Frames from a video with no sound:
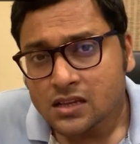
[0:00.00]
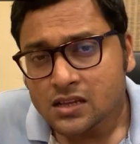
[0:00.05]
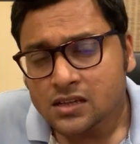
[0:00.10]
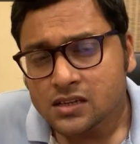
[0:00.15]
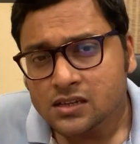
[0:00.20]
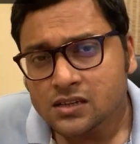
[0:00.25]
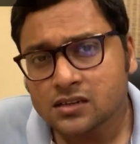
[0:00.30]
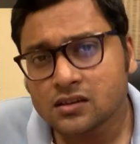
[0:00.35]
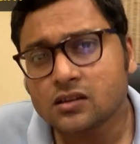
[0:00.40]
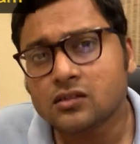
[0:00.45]

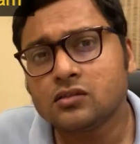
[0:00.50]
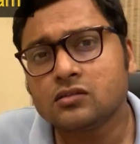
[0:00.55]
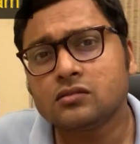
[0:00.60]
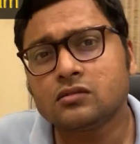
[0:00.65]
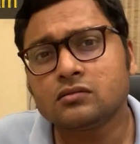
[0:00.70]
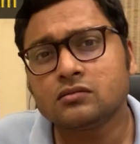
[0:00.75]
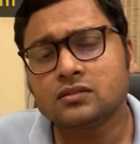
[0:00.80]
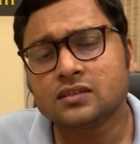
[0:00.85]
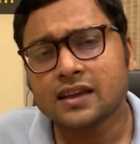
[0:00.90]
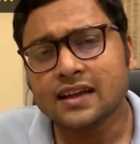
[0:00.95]
So
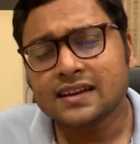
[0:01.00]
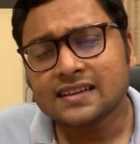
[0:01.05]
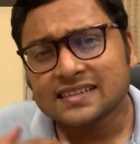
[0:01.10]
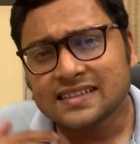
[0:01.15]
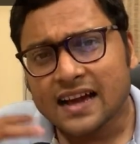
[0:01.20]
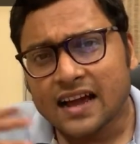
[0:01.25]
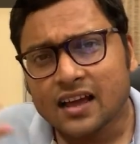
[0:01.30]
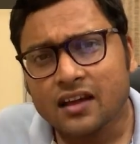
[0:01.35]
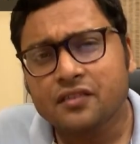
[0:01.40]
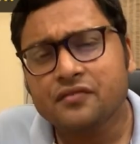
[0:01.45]
the
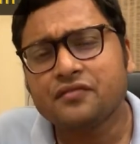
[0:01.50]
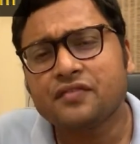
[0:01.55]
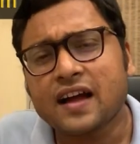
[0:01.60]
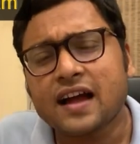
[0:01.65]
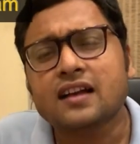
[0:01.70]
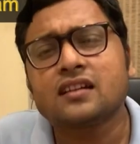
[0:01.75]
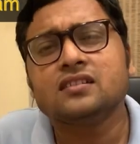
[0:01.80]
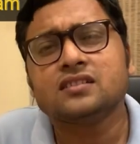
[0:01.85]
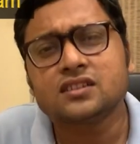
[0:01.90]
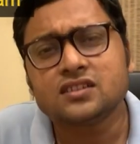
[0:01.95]
entire
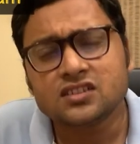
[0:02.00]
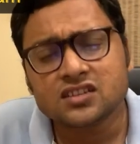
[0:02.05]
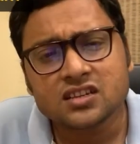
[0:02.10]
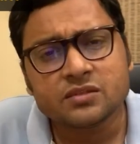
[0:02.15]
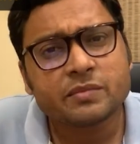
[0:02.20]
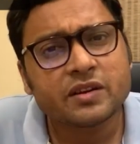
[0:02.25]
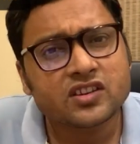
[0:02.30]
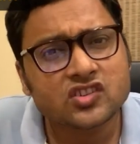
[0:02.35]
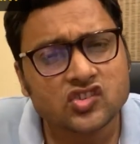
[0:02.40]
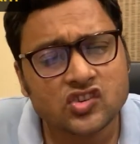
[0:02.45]
faculty
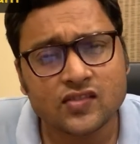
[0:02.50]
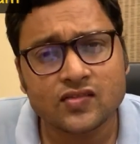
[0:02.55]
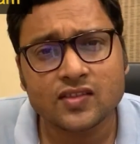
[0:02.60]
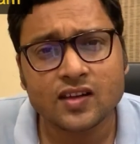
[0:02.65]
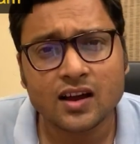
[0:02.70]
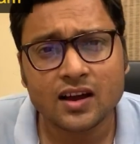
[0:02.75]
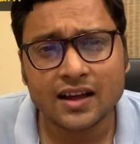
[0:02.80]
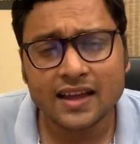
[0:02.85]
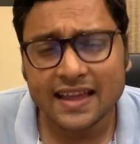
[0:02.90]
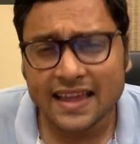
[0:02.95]
team at
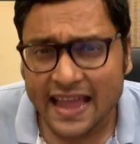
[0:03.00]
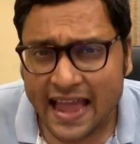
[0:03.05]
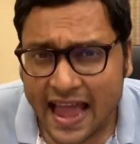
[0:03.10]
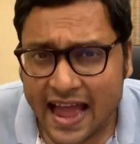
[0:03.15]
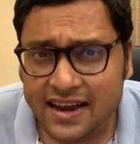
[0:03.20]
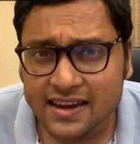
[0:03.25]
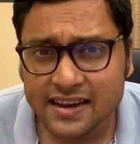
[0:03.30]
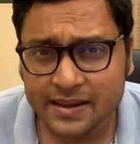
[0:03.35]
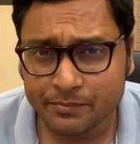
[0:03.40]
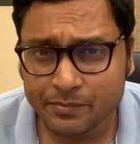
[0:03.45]
Chinta
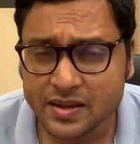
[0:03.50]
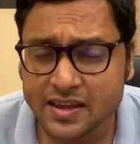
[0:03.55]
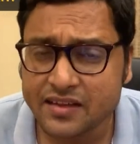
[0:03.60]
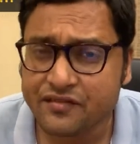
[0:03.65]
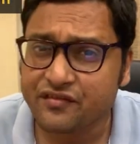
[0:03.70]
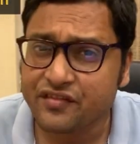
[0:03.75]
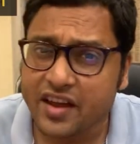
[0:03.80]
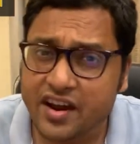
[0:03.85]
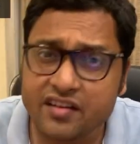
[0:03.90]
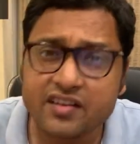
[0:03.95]
can be
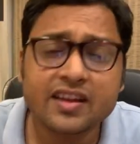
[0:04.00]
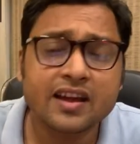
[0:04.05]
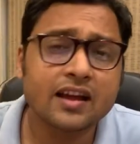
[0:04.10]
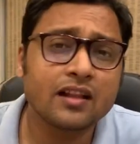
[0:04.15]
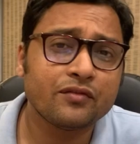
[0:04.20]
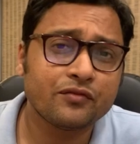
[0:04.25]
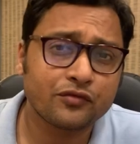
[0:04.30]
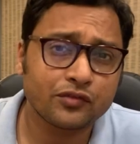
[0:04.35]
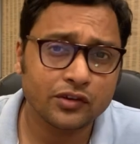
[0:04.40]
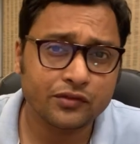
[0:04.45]
very
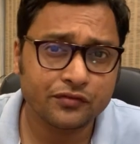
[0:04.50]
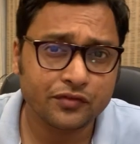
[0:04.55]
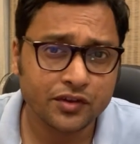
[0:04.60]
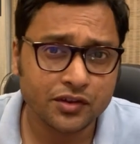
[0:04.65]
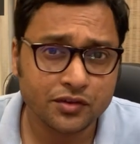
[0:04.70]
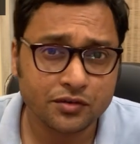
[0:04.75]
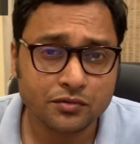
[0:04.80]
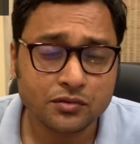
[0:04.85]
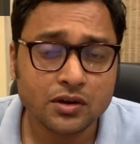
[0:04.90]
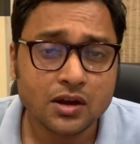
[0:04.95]
helpful for
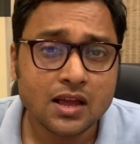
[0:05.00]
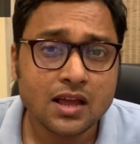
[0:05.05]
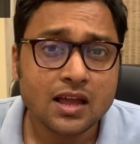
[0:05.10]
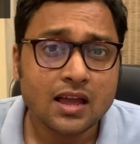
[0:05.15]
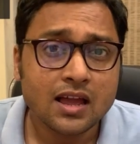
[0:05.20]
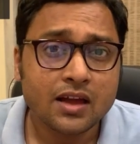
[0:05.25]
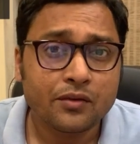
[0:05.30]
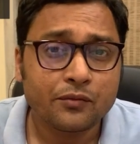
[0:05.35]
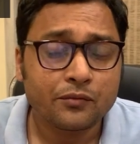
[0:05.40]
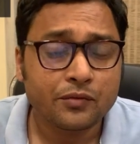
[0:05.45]
you
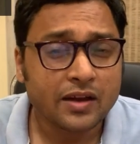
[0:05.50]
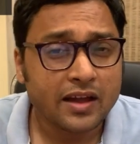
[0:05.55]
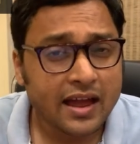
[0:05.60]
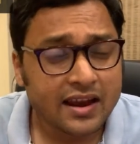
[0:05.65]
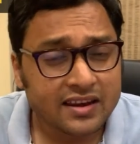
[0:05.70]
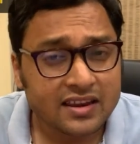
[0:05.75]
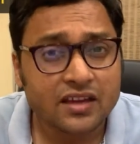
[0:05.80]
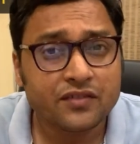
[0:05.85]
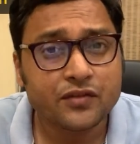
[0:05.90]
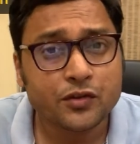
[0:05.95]

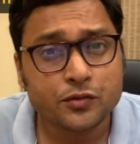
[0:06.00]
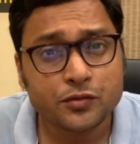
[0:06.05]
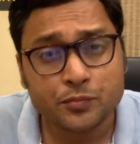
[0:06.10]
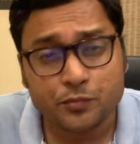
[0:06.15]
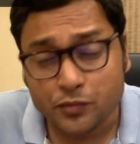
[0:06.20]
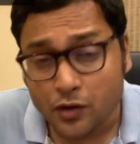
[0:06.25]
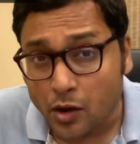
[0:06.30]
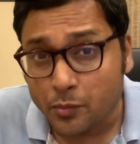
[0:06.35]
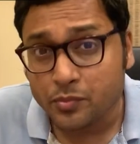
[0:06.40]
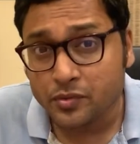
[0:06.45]
and give you
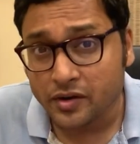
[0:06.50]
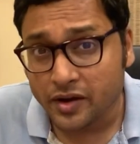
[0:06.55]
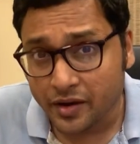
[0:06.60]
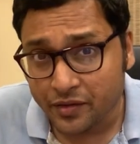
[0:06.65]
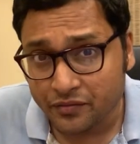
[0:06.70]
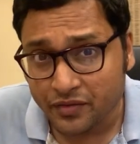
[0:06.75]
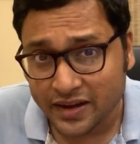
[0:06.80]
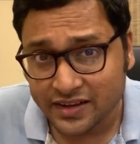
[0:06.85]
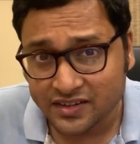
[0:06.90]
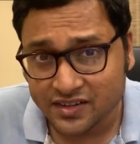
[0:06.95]
proper
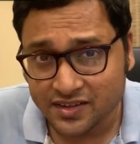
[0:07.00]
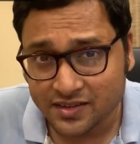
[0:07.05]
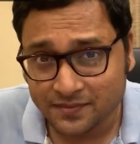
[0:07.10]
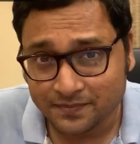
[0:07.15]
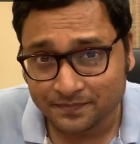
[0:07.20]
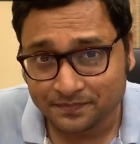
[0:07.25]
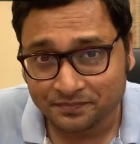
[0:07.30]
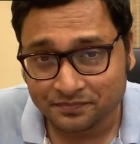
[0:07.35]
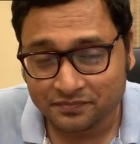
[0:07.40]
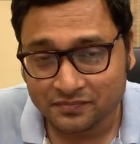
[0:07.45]
advice.
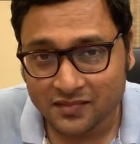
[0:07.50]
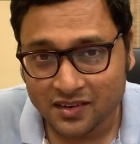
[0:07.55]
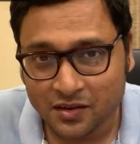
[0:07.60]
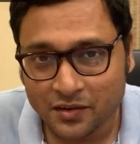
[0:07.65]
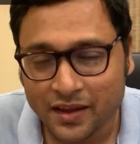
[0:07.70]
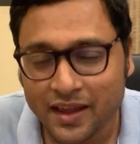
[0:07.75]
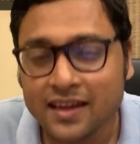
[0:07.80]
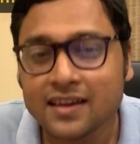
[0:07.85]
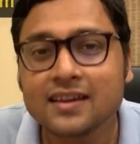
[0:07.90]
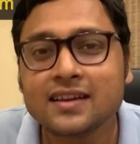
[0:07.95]

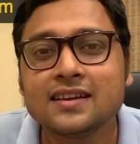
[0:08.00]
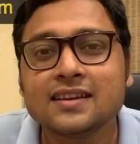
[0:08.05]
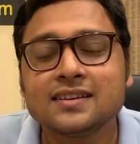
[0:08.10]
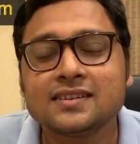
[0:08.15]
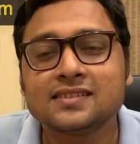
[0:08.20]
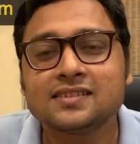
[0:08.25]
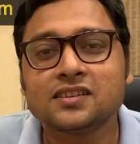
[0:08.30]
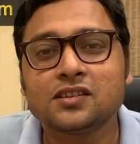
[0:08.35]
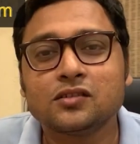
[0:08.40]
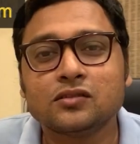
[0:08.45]
Okay,
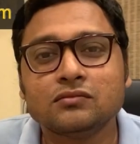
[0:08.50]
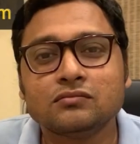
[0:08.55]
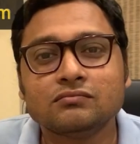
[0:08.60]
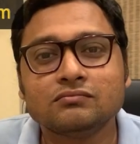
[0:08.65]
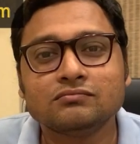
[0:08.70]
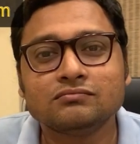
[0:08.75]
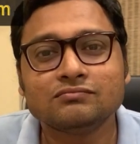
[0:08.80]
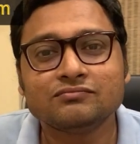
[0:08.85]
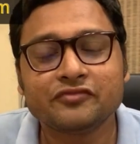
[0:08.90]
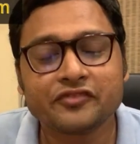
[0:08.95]
so
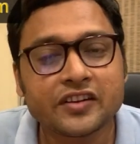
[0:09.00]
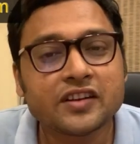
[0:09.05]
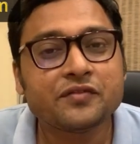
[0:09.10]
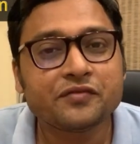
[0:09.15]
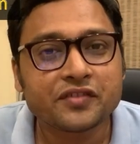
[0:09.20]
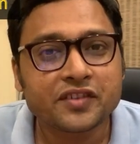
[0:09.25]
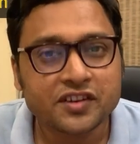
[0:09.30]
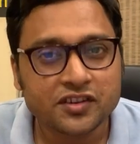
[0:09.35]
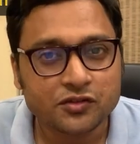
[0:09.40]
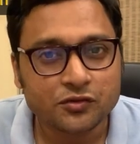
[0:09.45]
feel
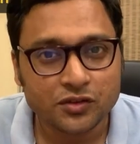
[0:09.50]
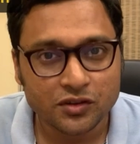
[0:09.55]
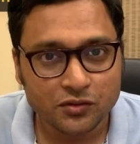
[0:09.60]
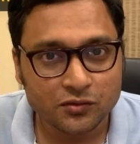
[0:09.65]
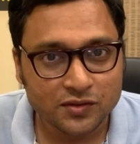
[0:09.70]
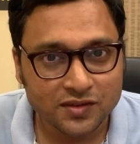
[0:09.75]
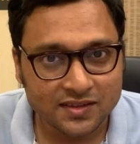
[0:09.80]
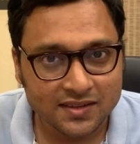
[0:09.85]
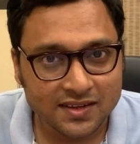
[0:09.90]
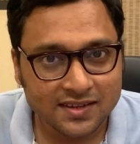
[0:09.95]
free to
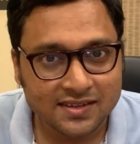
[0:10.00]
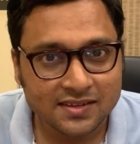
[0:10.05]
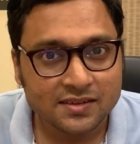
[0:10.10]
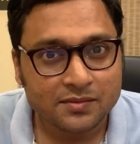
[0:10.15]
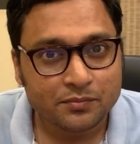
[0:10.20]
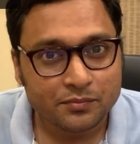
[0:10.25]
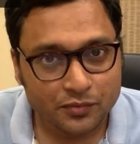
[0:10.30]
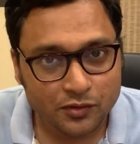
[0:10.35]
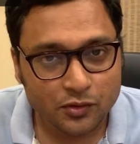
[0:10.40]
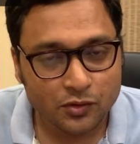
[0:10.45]
use this
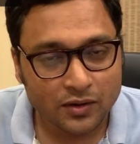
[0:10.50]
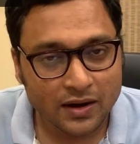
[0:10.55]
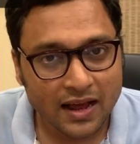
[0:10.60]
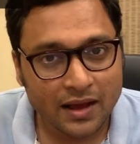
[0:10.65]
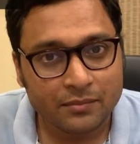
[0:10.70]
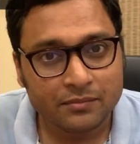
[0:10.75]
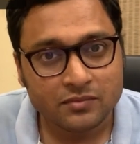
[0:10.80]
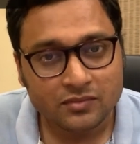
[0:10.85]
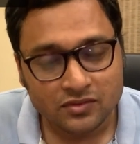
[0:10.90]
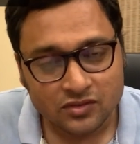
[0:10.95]

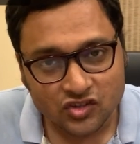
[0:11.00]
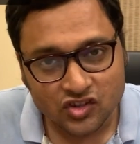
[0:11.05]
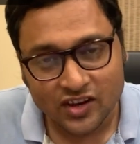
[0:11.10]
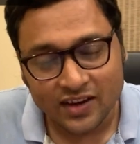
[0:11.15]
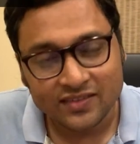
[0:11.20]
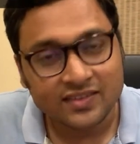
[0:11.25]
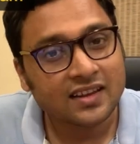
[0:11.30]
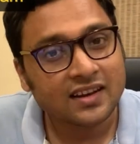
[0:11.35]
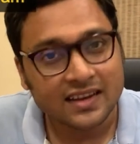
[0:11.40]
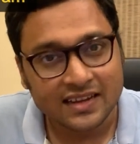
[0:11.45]
program.
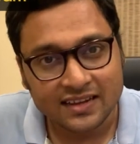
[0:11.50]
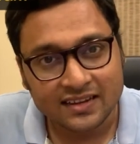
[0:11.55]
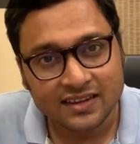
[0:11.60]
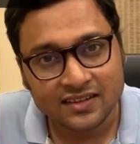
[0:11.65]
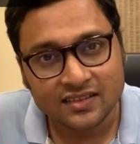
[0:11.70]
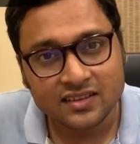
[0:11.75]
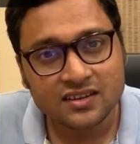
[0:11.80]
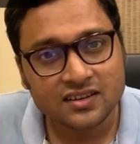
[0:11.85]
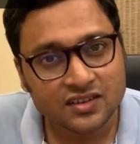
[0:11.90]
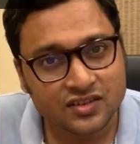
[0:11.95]
Check the link
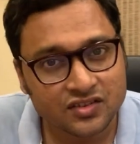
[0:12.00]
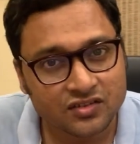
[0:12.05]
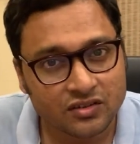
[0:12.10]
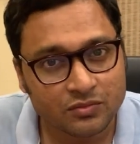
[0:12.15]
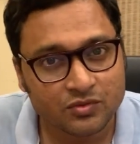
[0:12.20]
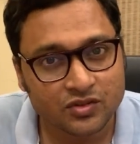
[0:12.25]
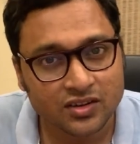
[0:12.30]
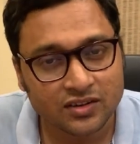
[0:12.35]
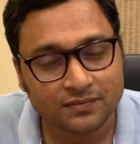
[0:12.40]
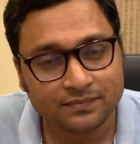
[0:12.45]
in the
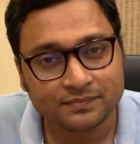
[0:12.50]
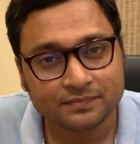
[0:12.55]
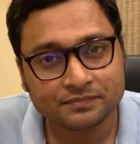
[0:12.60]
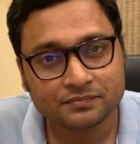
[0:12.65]
description.